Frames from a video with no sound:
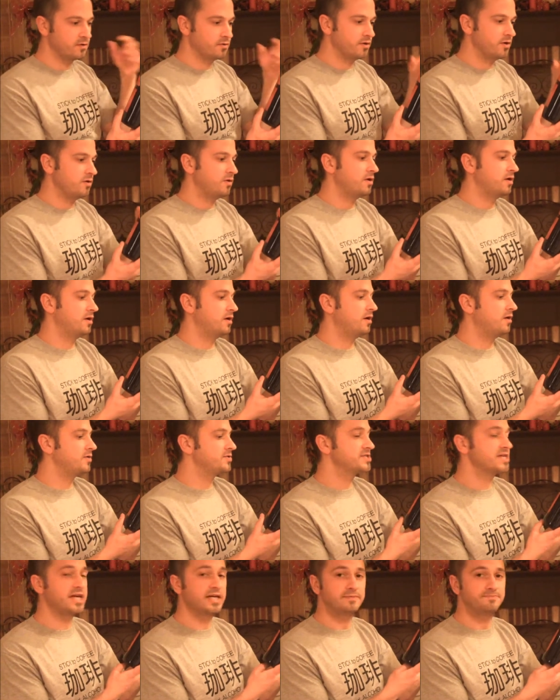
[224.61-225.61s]
Rioja
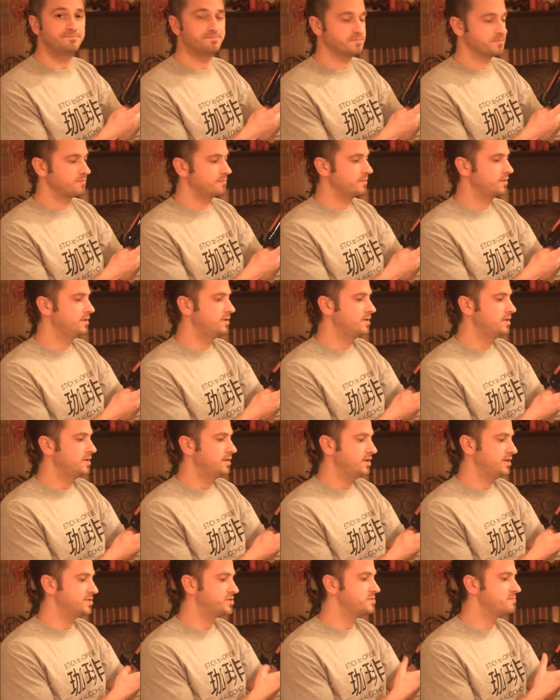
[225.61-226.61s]
Alta
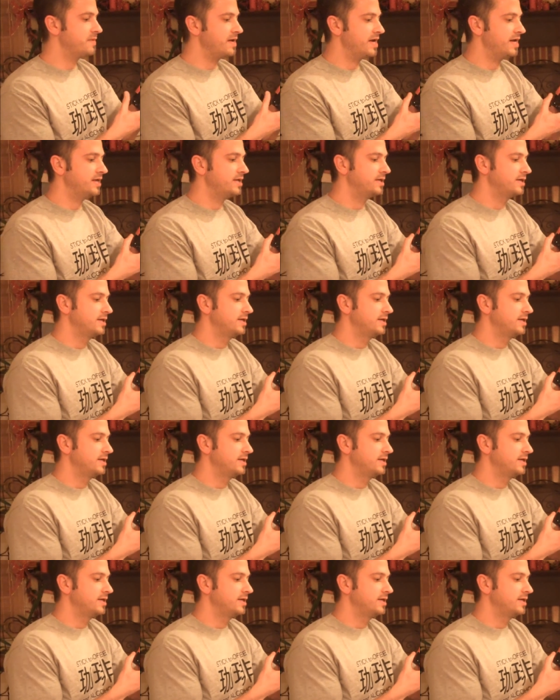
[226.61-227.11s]
in Spain.